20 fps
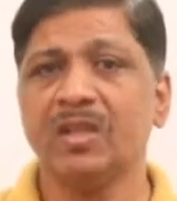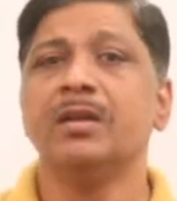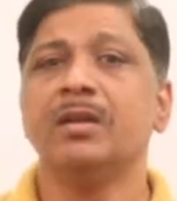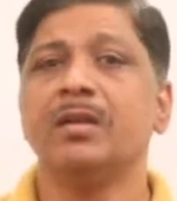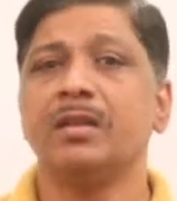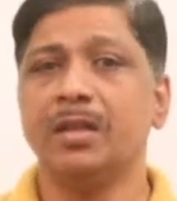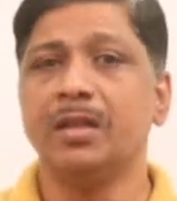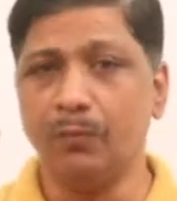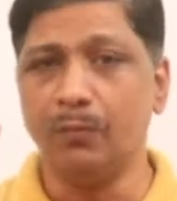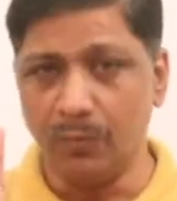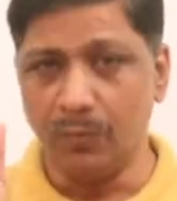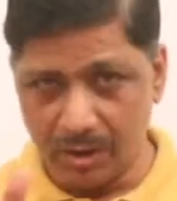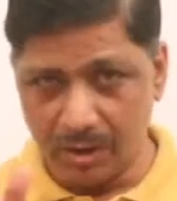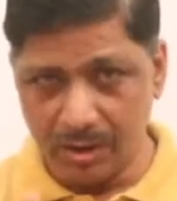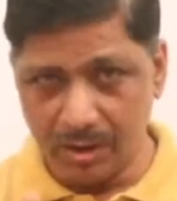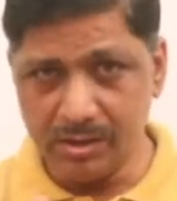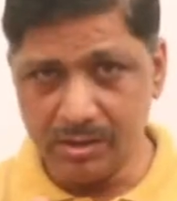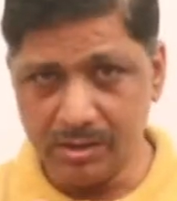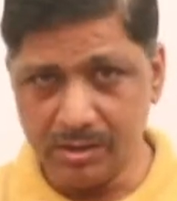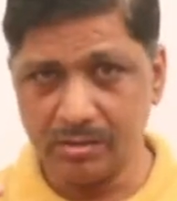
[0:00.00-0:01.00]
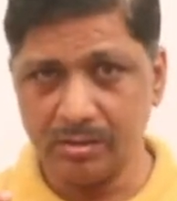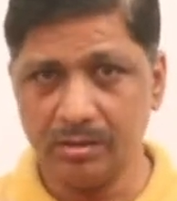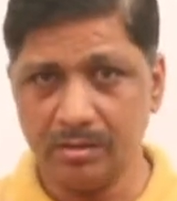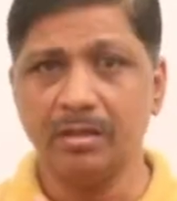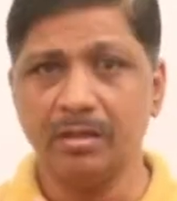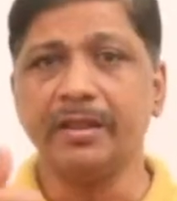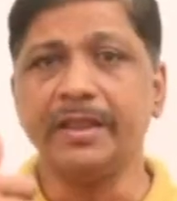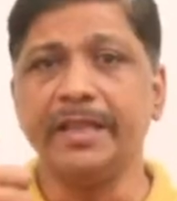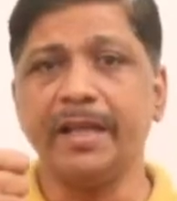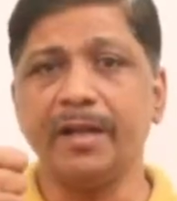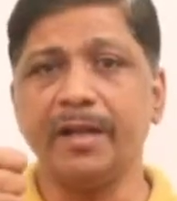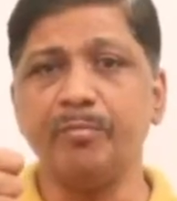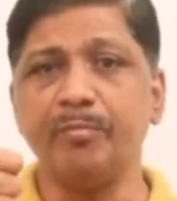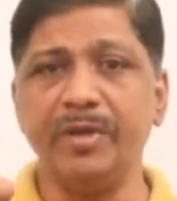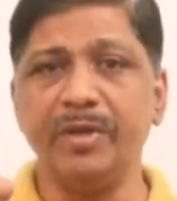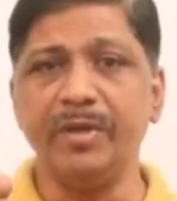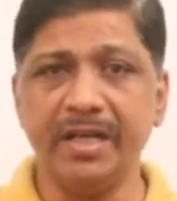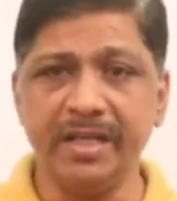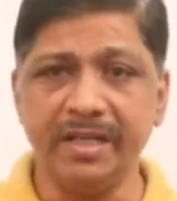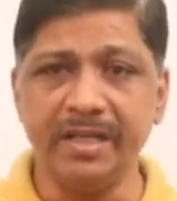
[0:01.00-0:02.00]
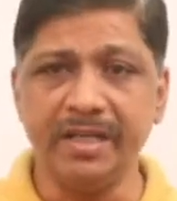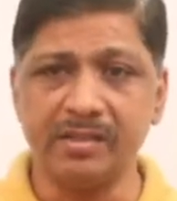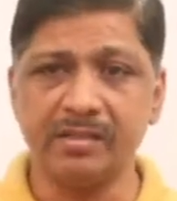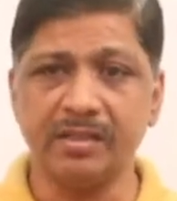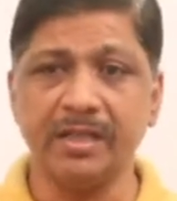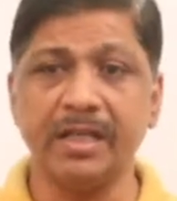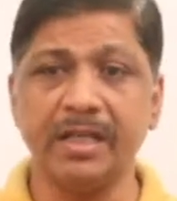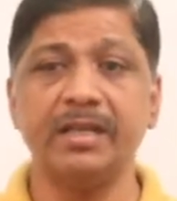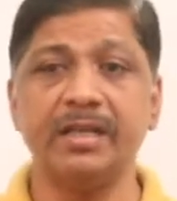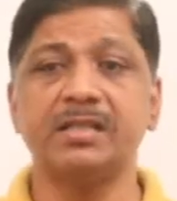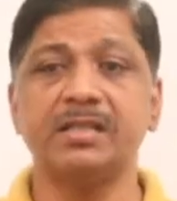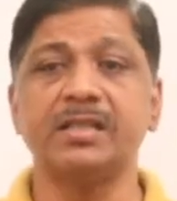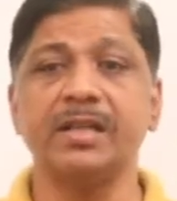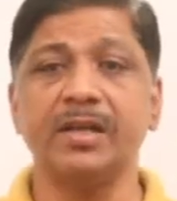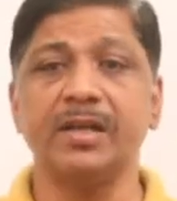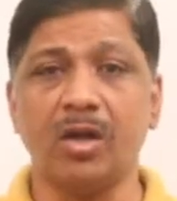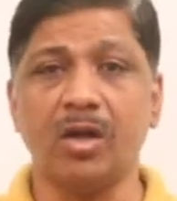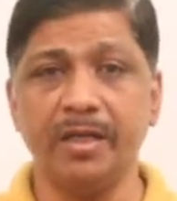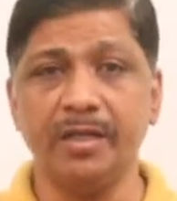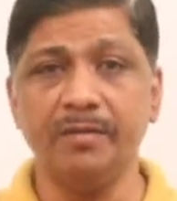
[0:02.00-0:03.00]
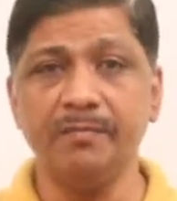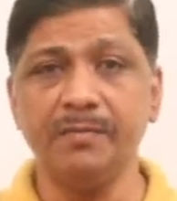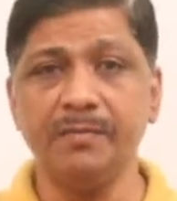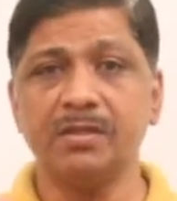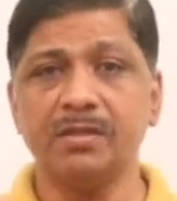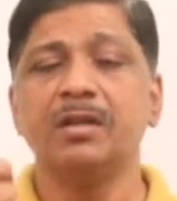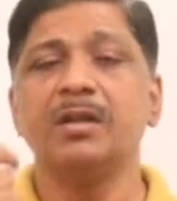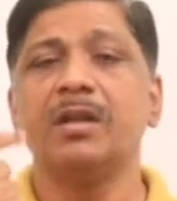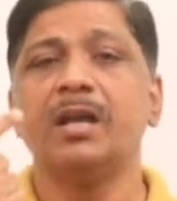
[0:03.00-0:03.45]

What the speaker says: the words, their meanings, that is synonyms,